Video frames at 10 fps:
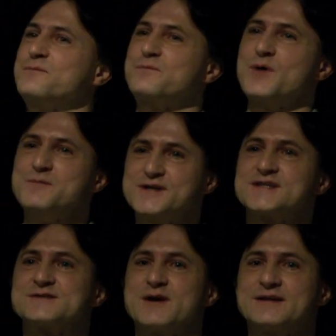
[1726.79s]

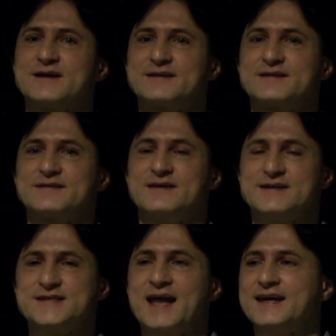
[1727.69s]
permissions, right? That a
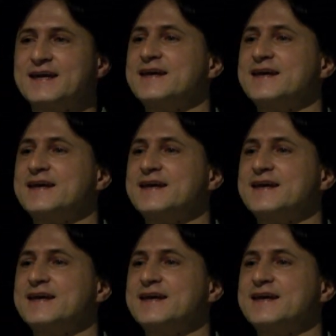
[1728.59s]
static